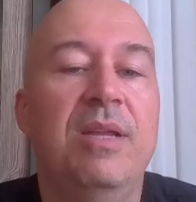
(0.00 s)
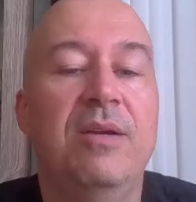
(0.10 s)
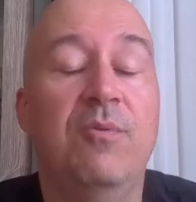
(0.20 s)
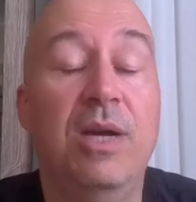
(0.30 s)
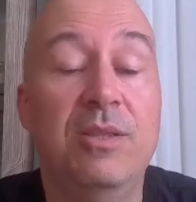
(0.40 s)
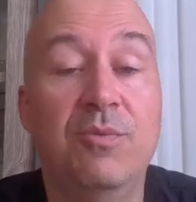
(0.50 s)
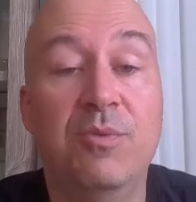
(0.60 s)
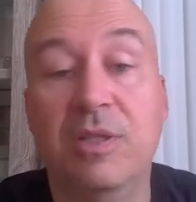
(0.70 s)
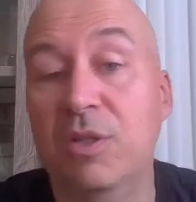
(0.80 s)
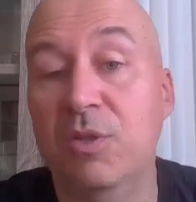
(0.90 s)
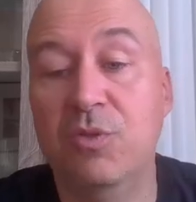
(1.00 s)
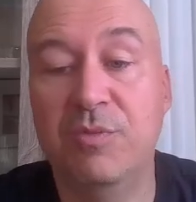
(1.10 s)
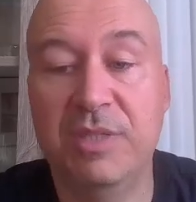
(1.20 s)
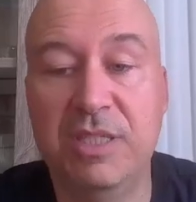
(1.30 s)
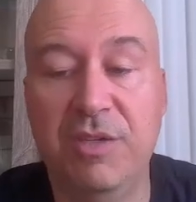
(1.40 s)
white will lose
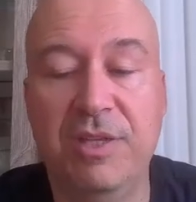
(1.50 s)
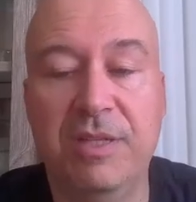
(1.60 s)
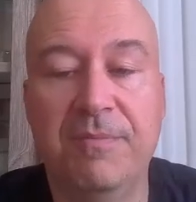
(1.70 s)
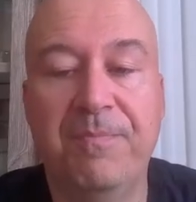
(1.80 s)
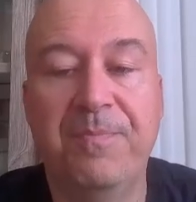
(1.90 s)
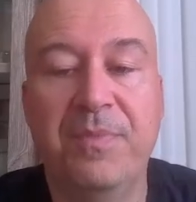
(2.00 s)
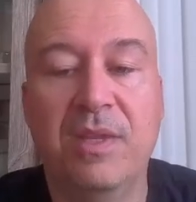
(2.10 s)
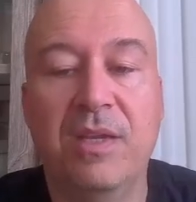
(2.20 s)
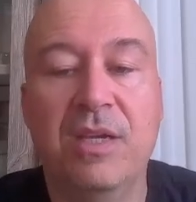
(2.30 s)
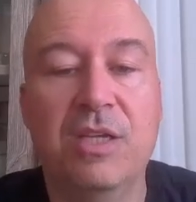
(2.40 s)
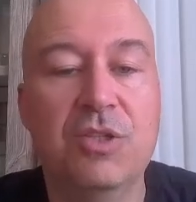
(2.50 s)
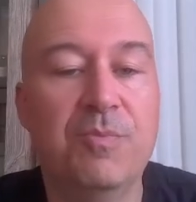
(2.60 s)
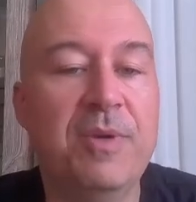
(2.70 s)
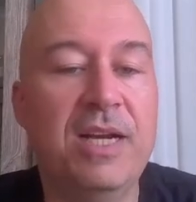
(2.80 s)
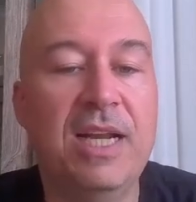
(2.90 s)
material. So
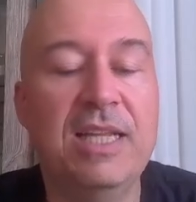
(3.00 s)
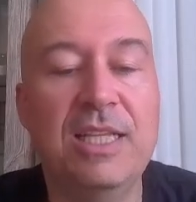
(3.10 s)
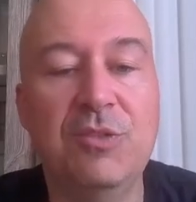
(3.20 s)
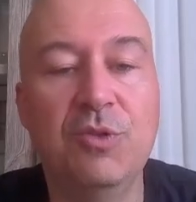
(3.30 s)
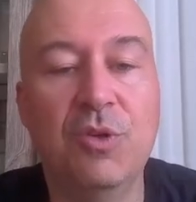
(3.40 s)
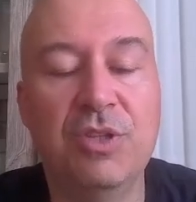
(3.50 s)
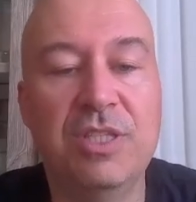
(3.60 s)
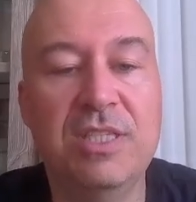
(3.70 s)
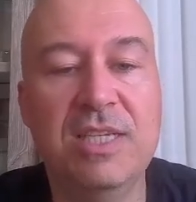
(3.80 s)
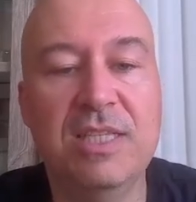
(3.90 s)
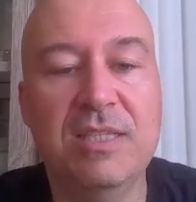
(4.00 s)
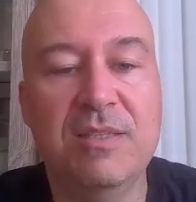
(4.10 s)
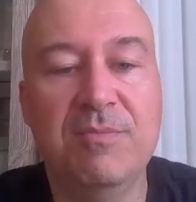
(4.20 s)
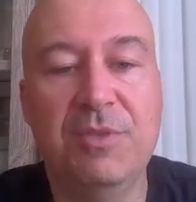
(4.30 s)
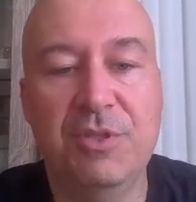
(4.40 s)
Pragnananda took on d6,
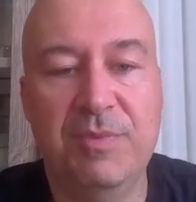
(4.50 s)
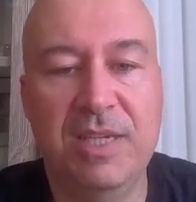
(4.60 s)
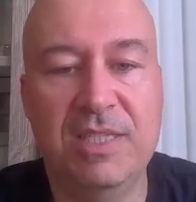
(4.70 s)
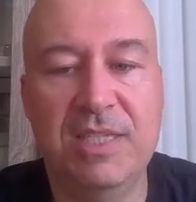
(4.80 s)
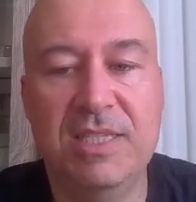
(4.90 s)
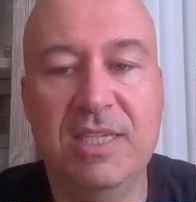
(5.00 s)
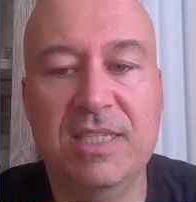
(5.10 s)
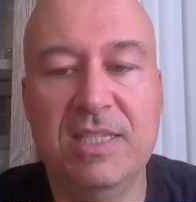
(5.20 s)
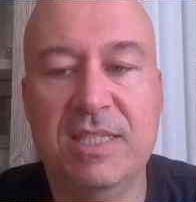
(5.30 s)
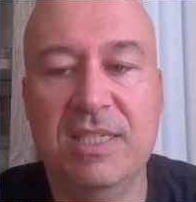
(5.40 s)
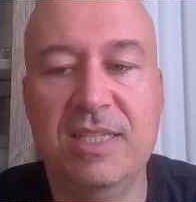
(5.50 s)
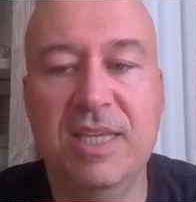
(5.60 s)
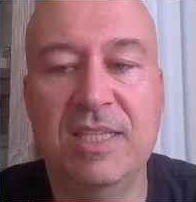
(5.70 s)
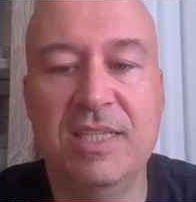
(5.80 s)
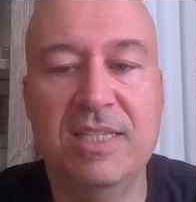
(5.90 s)
bishop takes d6, c
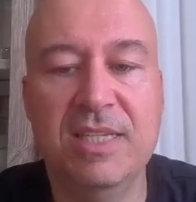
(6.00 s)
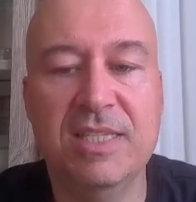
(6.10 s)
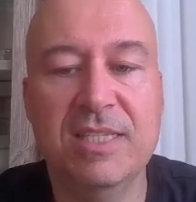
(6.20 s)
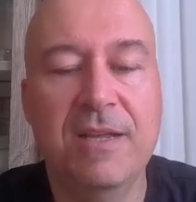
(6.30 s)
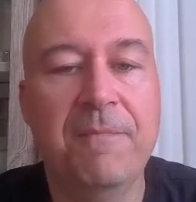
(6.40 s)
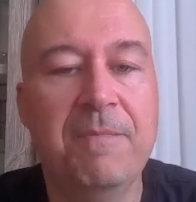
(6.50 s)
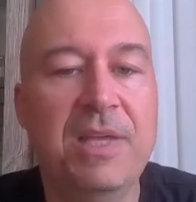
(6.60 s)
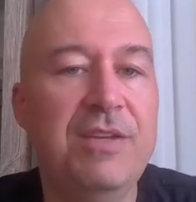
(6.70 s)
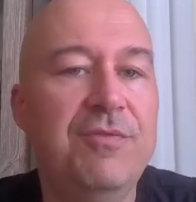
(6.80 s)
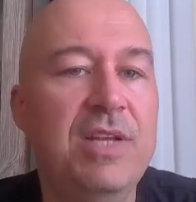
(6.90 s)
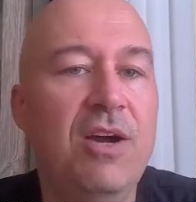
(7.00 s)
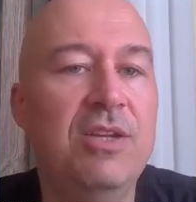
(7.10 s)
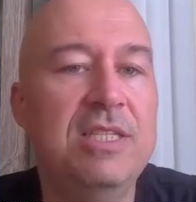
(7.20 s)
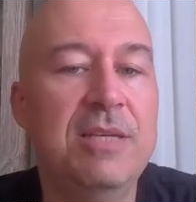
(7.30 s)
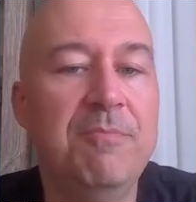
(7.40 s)
takes d6, and if now
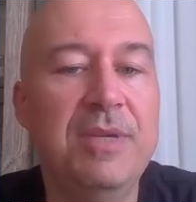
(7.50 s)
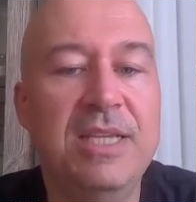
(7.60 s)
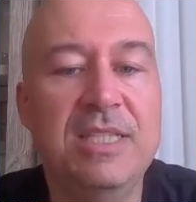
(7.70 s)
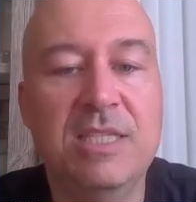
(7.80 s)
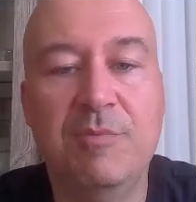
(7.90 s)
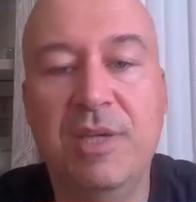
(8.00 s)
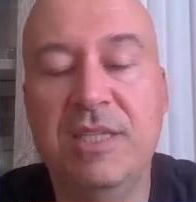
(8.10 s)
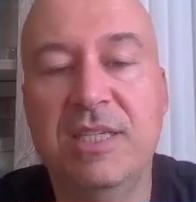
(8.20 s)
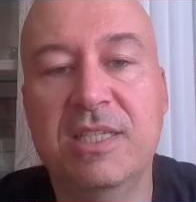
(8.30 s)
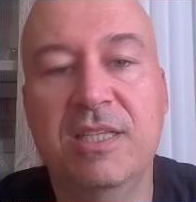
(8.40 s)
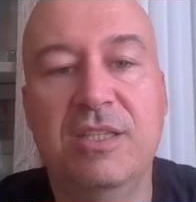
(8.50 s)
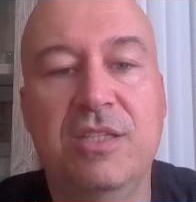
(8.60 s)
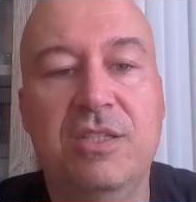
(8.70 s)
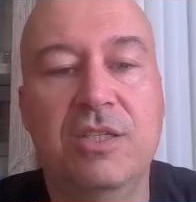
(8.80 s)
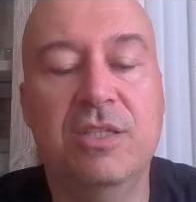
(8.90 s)
let's say ba6 ba6, this
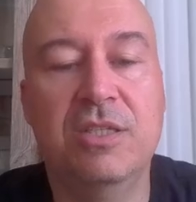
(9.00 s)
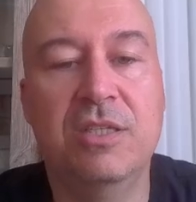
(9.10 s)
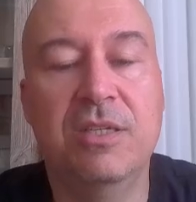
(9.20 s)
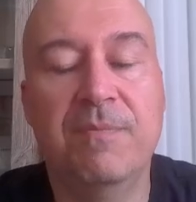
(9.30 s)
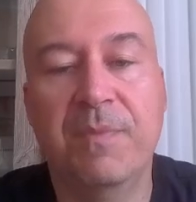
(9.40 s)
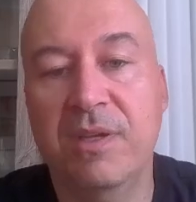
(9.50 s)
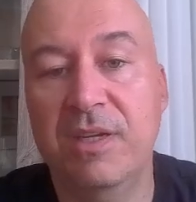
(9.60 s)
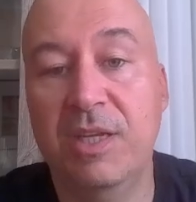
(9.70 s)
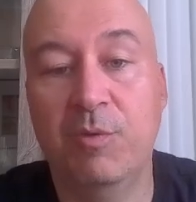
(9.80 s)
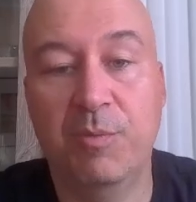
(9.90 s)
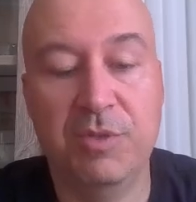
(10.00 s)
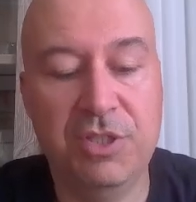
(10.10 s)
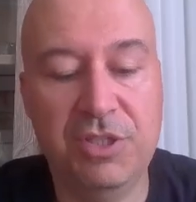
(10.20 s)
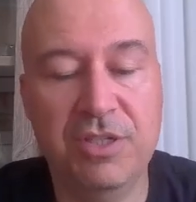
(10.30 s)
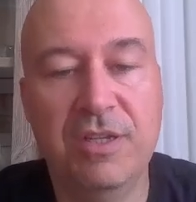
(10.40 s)
is just an equal
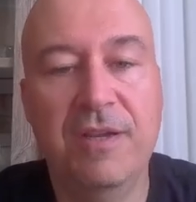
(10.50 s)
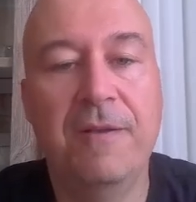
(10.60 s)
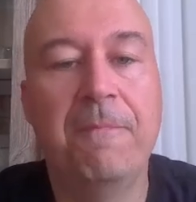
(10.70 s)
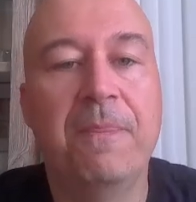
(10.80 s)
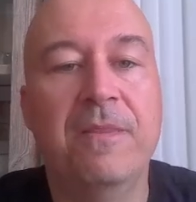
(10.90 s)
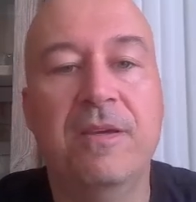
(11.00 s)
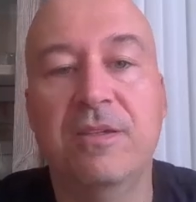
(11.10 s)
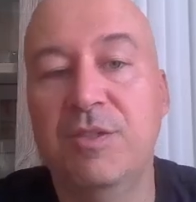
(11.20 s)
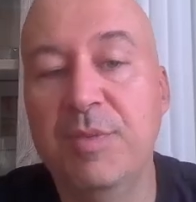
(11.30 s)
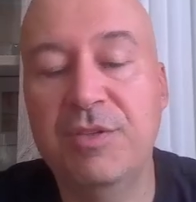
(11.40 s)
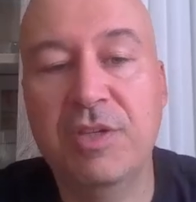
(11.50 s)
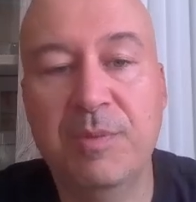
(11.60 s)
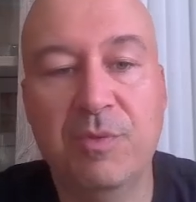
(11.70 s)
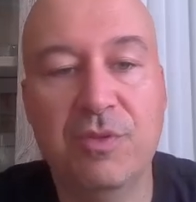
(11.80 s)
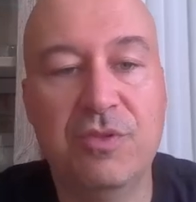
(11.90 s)
position, symmetrical
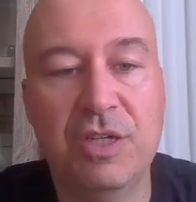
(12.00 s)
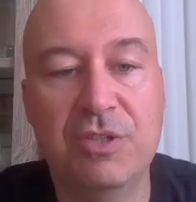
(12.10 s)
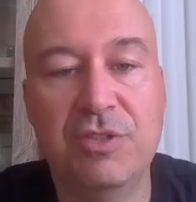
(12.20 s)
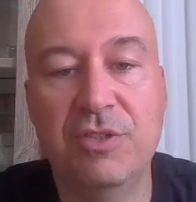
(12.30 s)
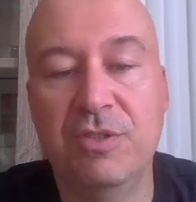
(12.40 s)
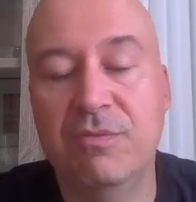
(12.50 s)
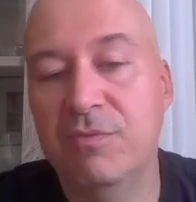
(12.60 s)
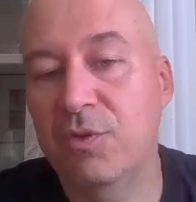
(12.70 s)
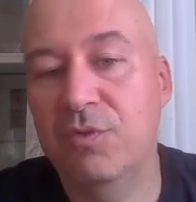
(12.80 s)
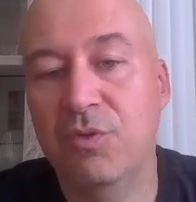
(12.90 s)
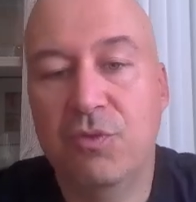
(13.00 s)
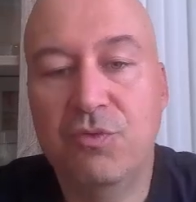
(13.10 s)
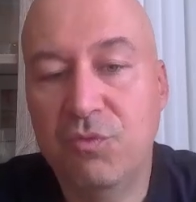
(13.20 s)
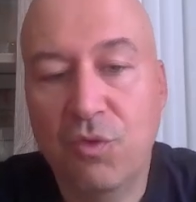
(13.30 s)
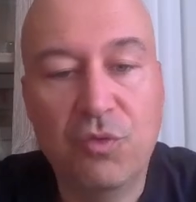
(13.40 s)
pawn structure,
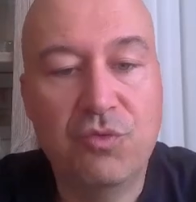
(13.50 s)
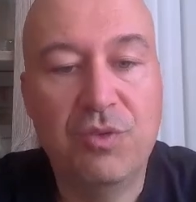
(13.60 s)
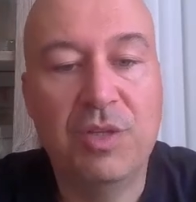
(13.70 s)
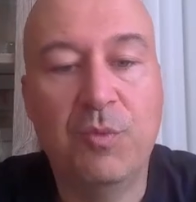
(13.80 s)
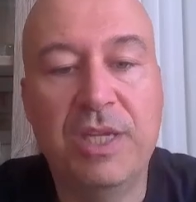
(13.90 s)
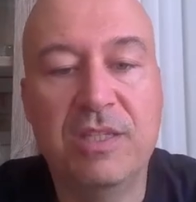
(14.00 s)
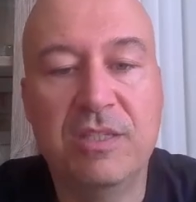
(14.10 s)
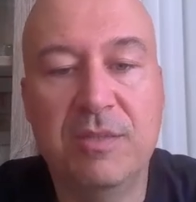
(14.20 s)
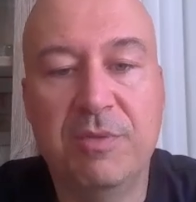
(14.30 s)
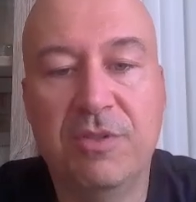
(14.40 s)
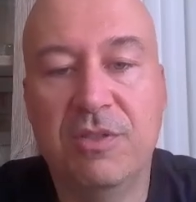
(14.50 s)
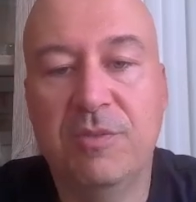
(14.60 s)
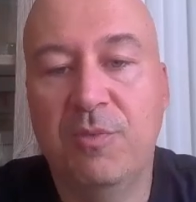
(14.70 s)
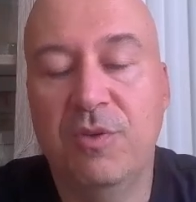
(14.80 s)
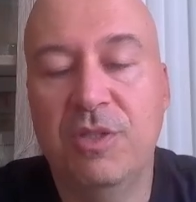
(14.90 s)
not real weaknesses because the
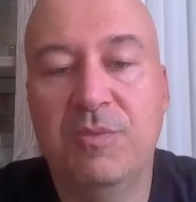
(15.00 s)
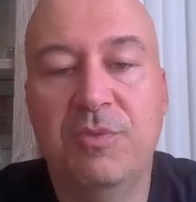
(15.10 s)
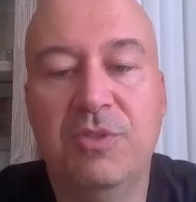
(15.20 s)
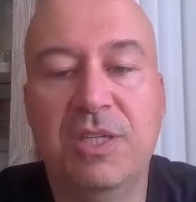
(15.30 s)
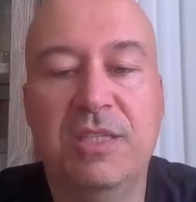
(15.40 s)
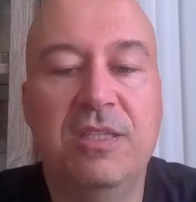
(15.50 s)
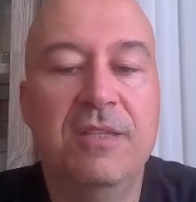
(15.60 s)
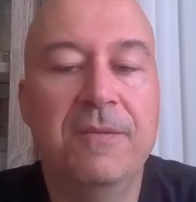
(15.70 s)
pawn is protected.